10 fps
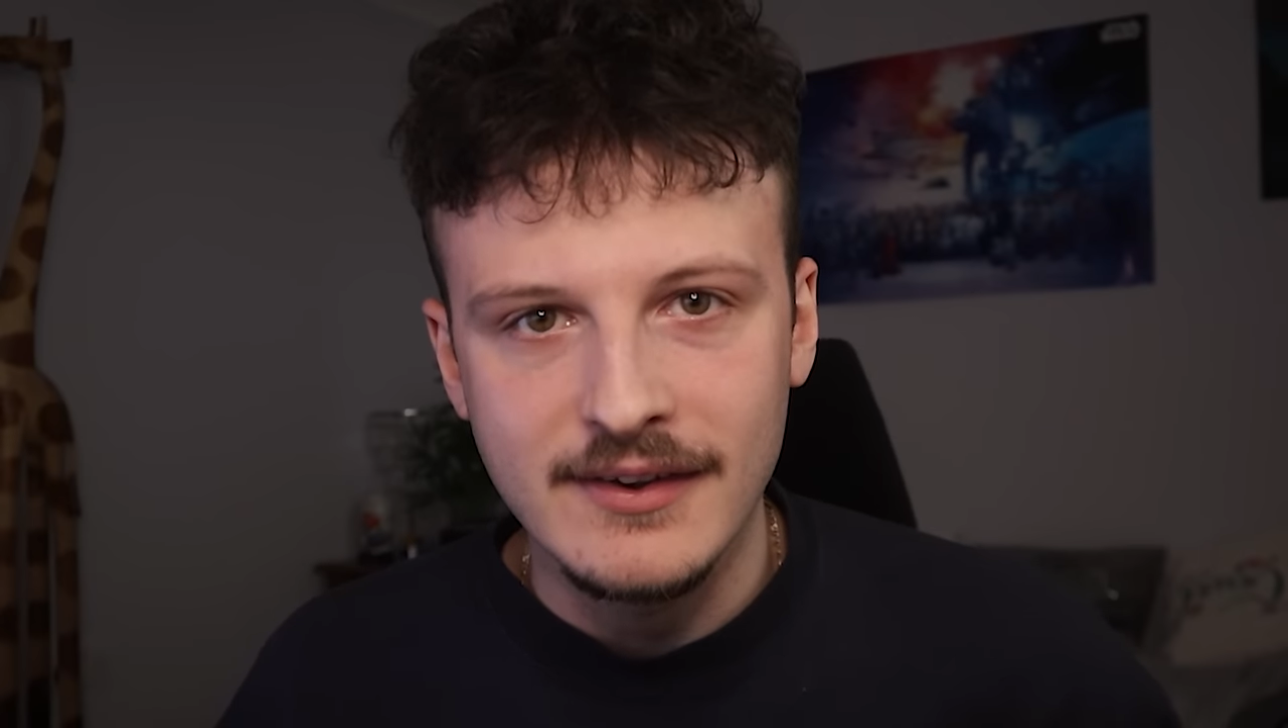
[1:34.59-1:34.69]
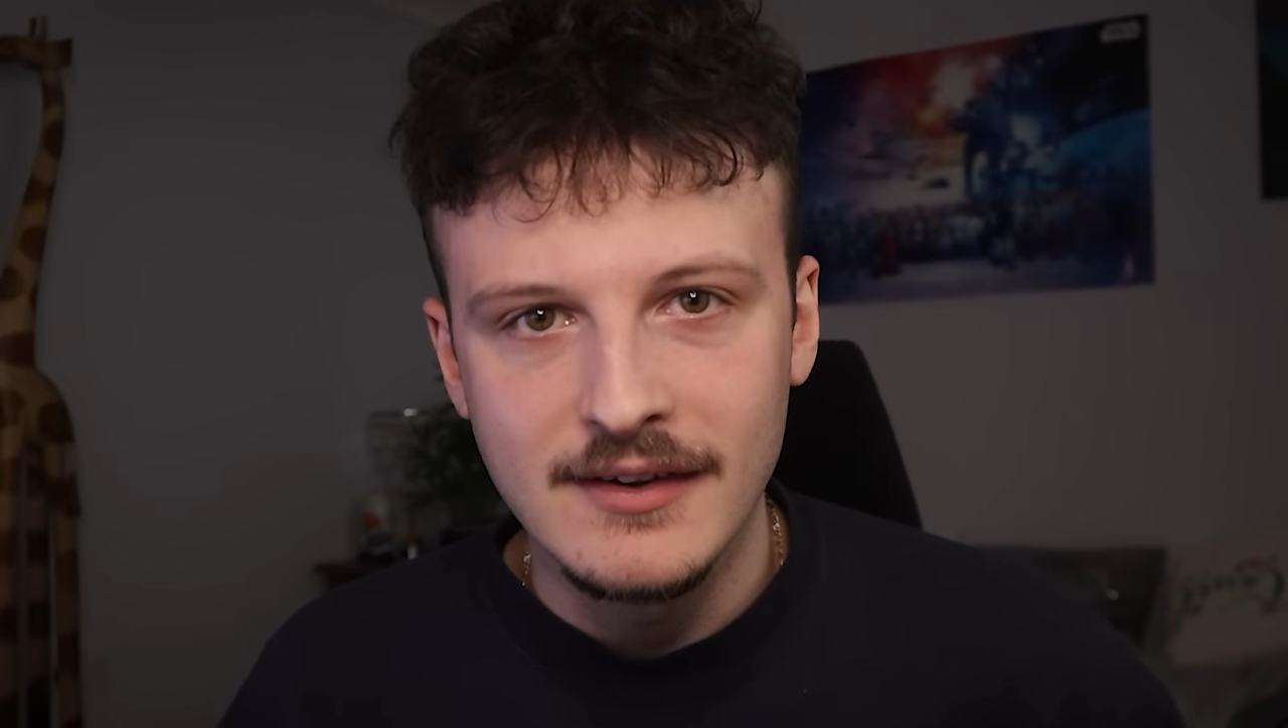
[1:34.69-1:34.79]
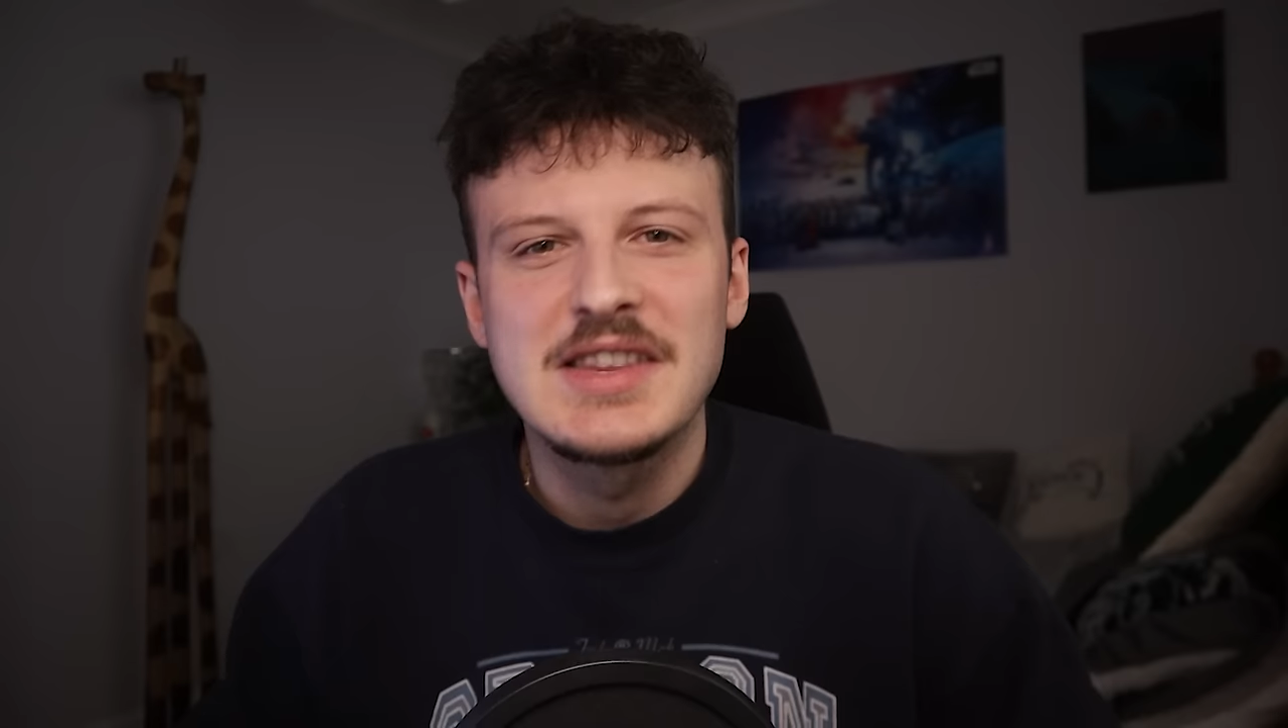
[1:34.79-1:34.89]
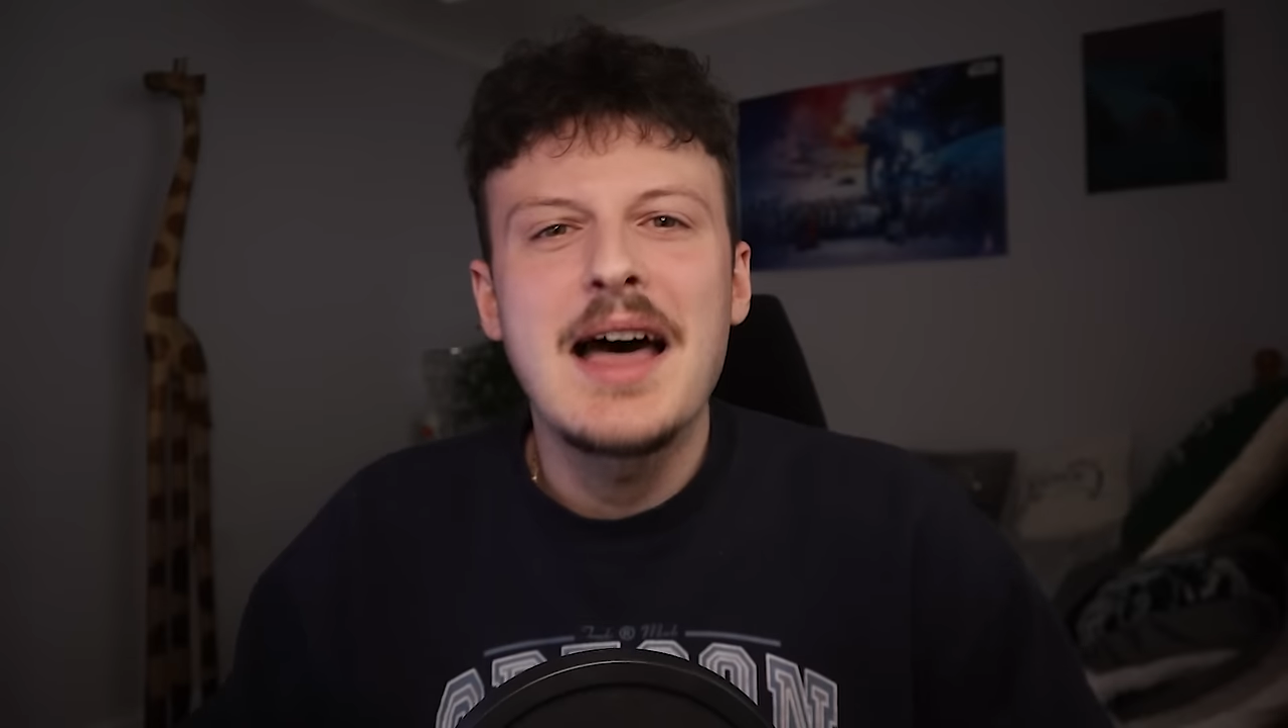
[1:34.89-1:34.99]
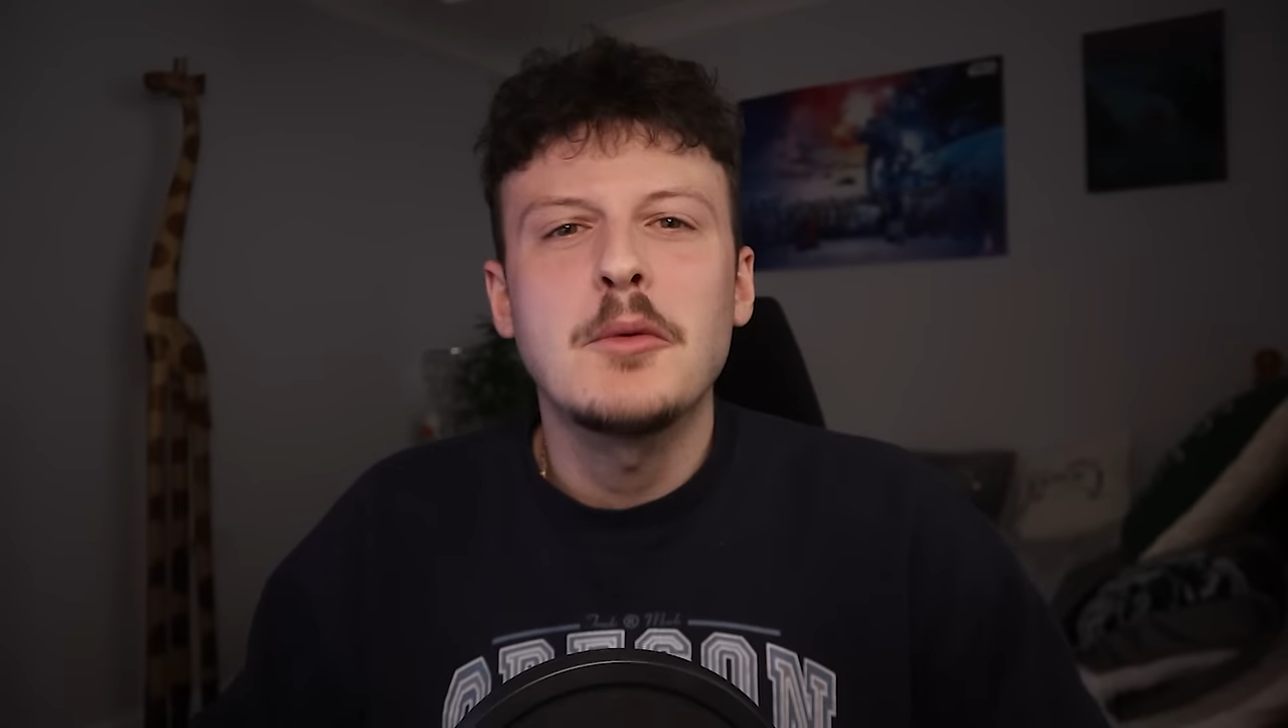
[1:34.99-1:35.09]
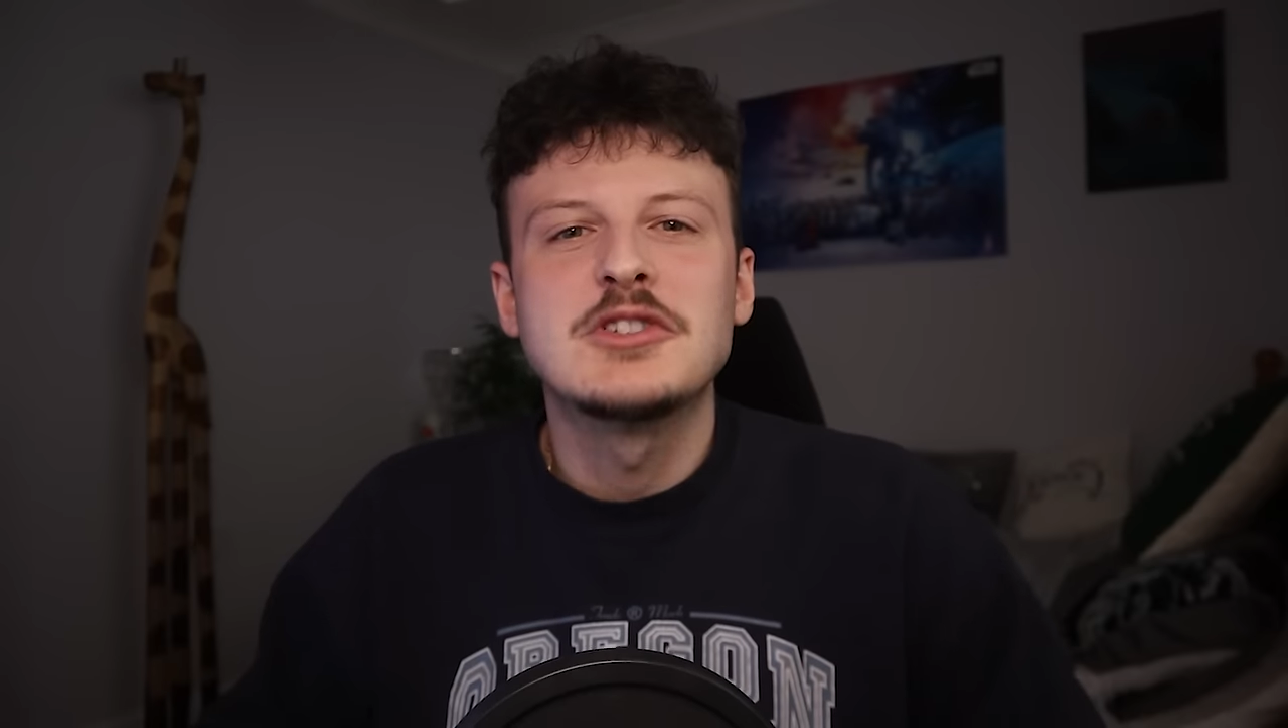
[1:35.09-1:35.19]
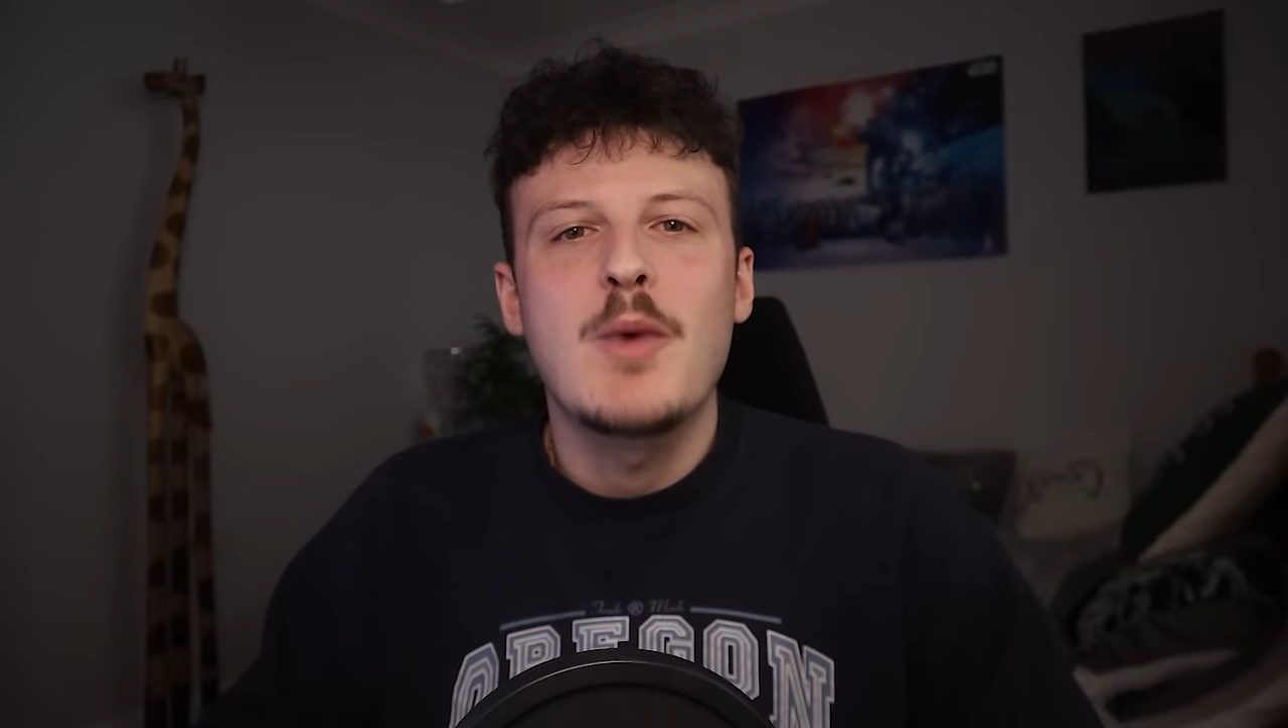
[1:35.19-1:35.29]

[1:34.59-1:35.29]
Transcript: So that was